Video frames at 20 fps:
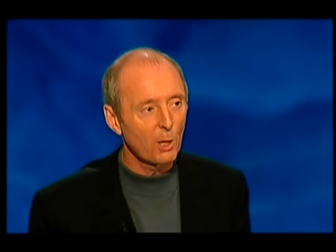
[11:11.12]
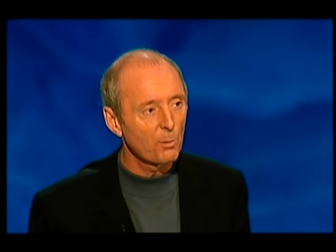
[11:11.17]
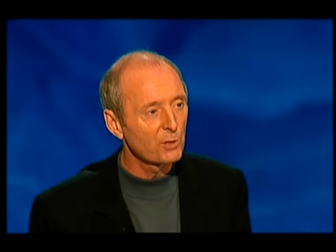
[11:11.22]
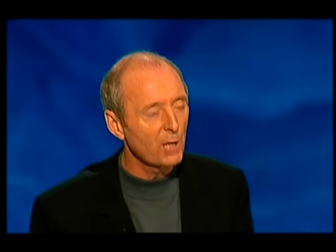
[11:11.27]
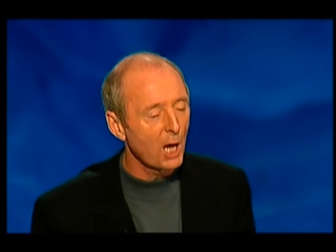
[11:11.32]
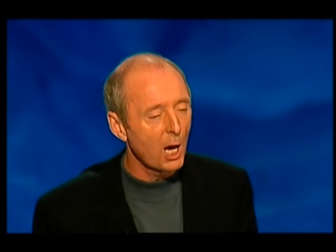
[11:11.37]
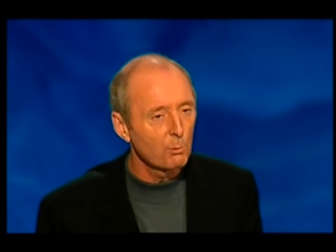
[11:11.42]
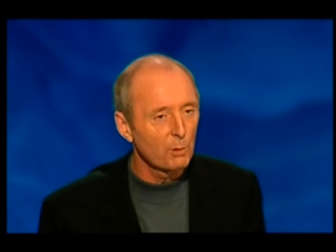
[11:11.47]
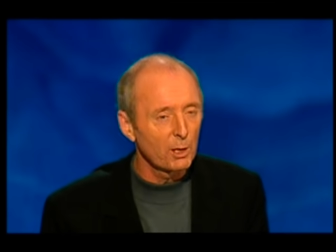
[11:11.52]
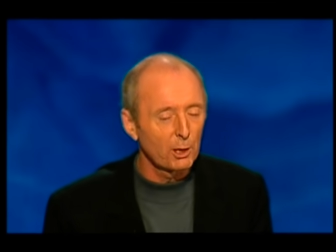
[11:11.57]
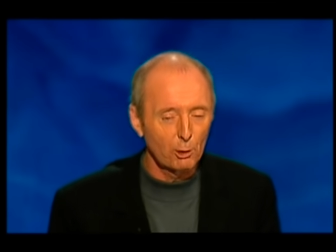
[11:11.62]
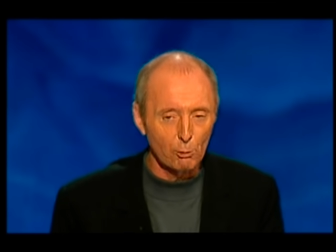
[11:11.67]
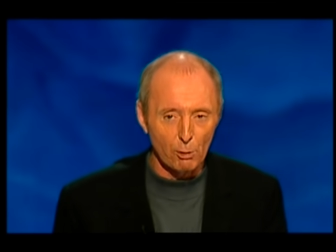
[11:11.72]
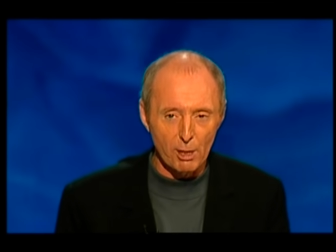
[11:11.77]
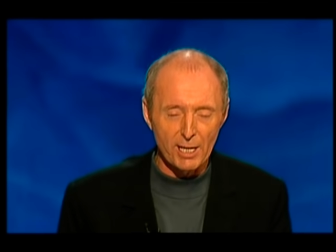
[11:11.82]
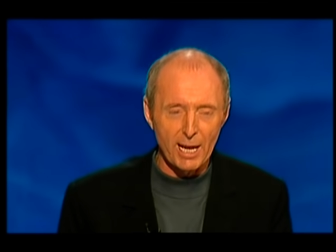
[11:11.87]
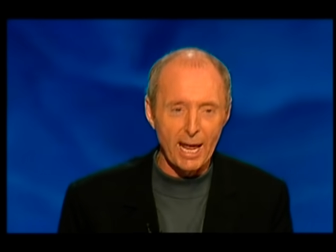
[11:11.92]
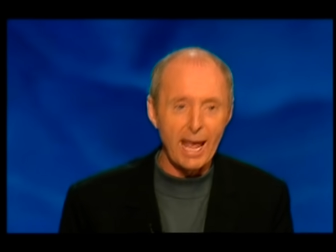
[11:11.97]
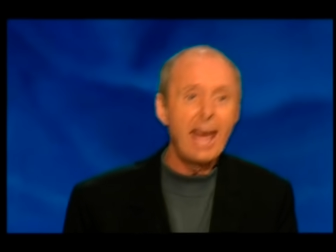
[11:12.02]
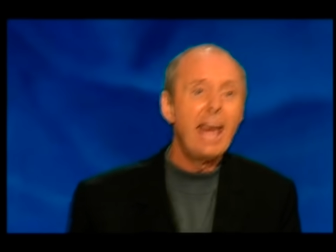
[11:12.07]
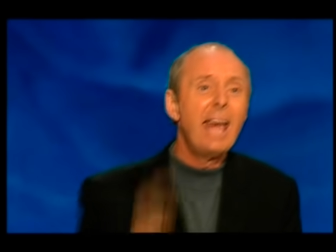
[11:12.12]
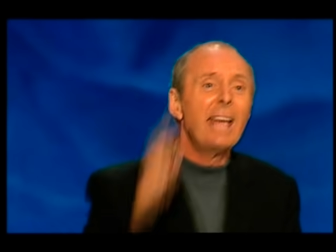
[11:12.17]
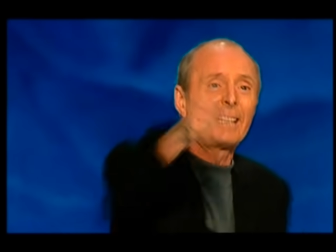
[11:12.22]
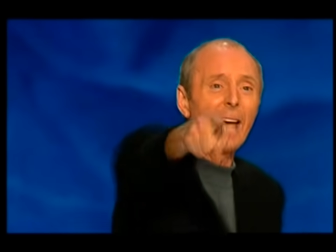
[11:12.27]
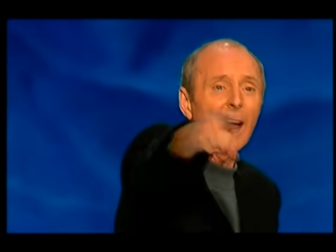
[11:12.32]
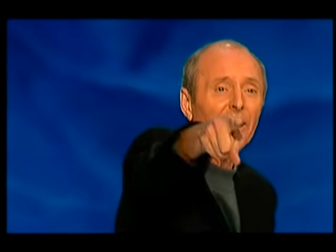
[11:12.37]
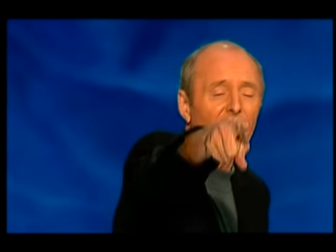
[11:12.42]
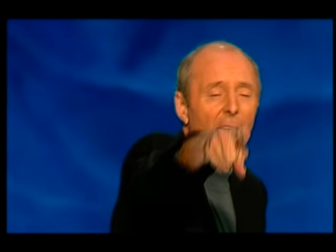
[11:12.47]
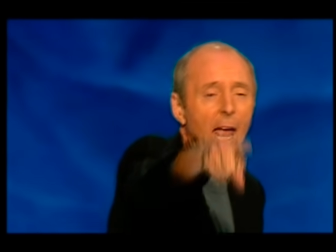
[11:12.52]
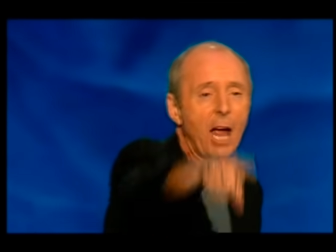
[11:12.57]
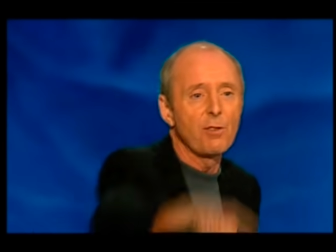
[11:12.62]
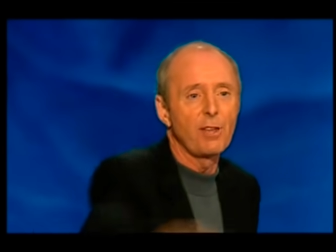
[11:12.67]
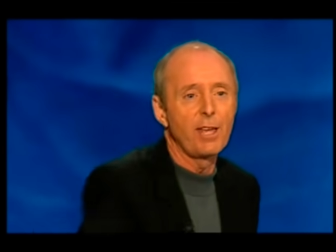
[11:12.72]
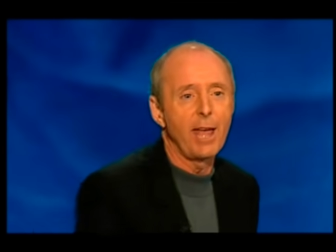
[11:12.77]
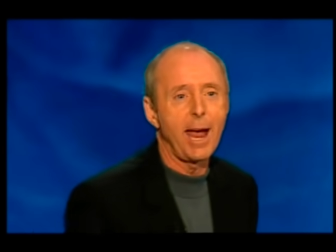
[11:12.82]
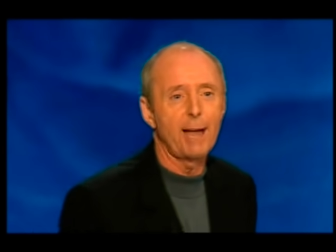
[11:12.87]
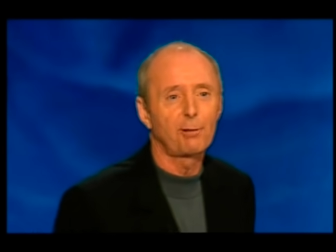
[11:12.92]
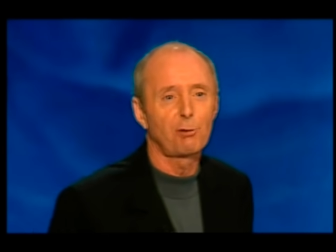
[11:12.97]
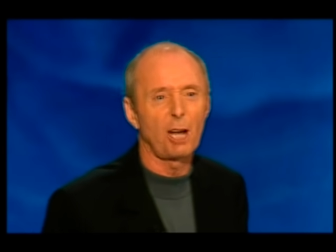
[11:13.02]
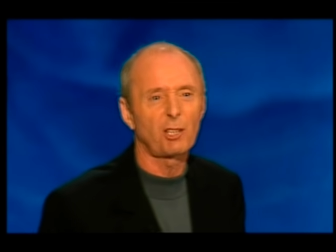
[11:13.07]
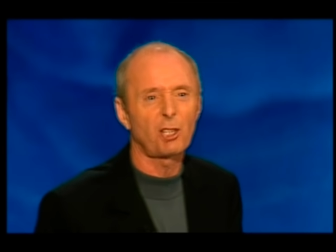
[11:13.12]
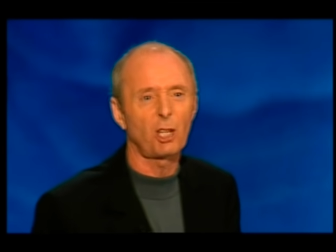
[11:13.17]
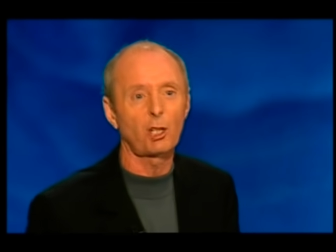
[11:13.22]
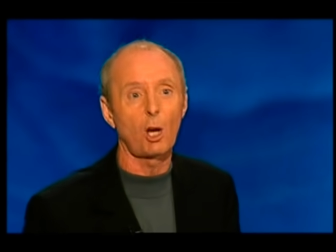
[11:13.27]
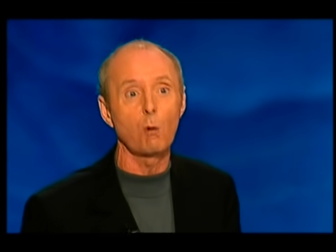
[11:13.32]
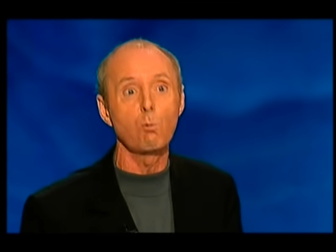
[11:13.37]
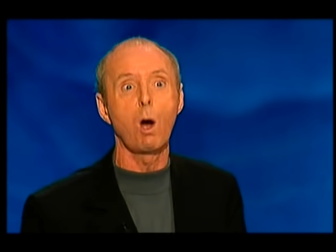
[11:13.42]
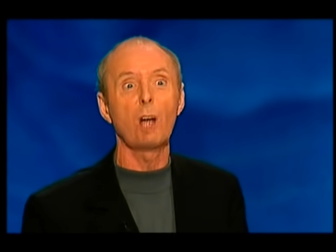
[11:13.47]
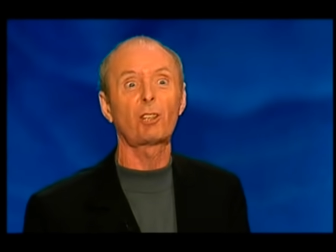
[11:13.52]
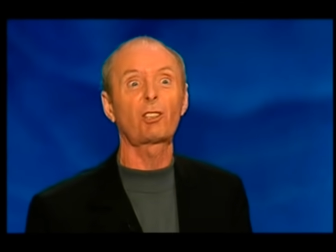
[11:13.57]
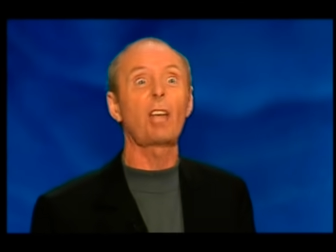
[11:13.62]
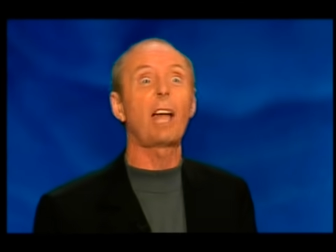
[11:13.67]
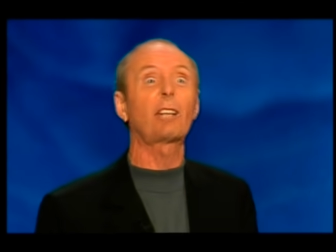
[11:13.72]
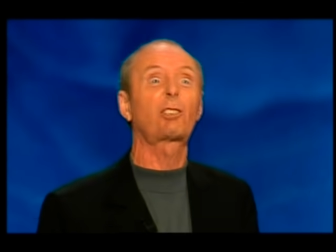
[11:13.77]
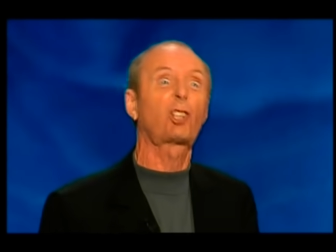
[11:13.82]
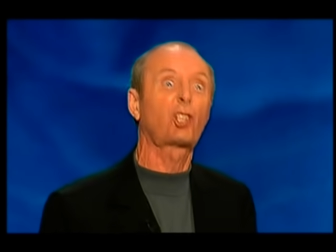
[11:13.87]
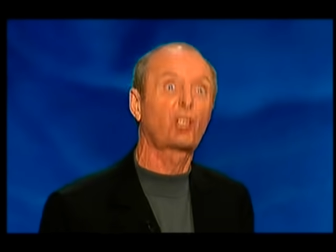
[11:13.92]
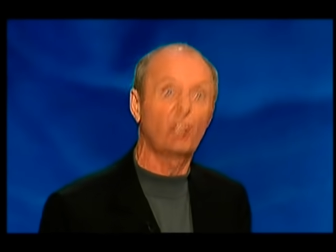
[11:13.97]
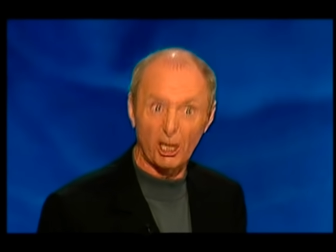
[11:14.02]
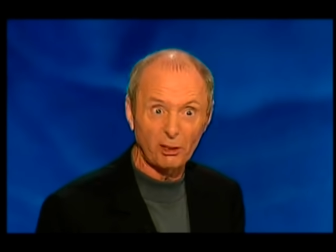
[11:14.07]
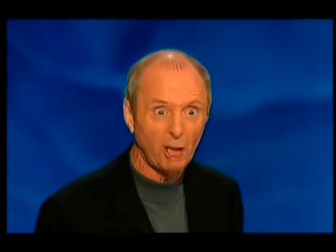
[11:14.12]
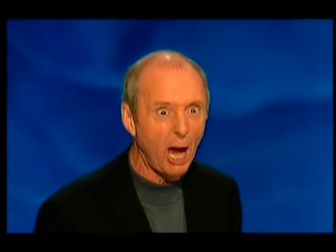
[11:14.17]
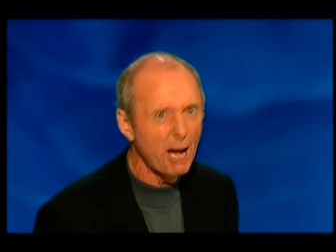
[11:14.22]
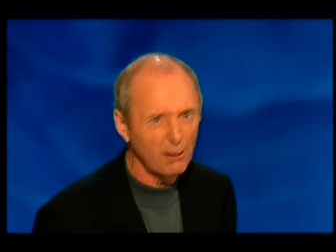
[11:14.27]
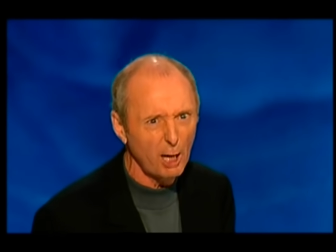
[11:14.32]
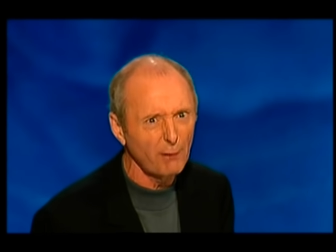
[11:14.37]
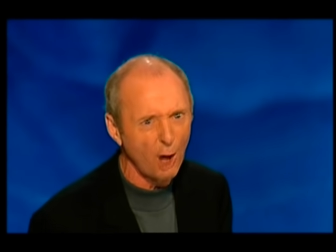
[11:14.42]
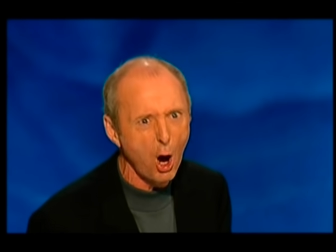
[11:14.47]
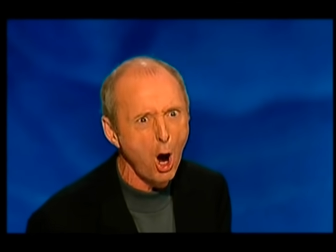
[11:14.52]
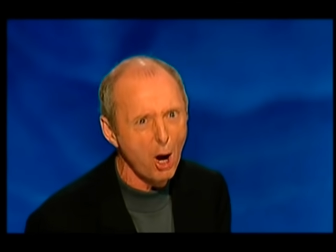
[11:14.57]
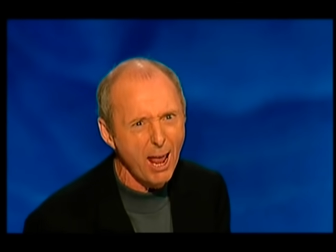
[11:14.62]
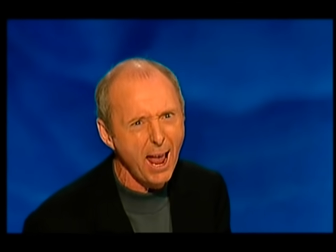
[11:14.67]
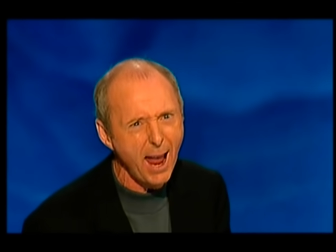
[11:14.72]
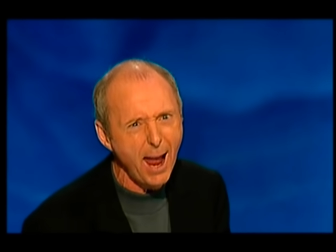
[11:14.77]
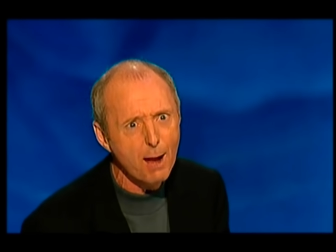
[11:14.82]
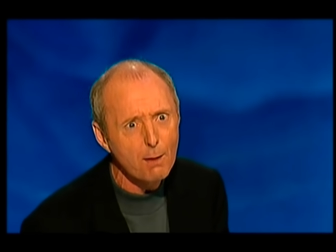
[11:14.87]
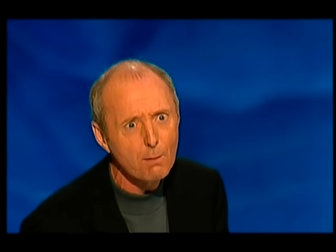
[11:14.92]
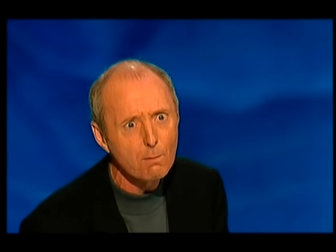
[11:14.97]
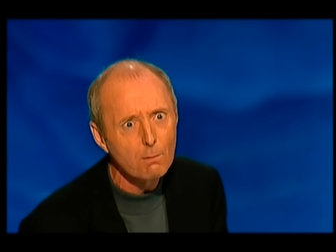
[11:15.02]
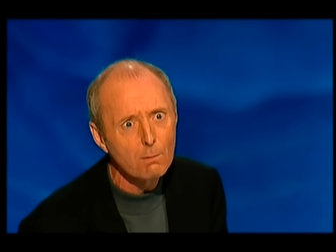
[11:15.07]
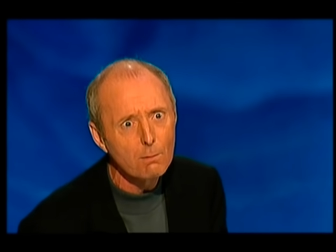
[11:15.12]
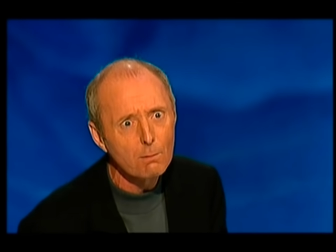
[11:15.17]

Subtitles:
comes home with green hair. Get down the hairdressers and wash that shit out of your hair.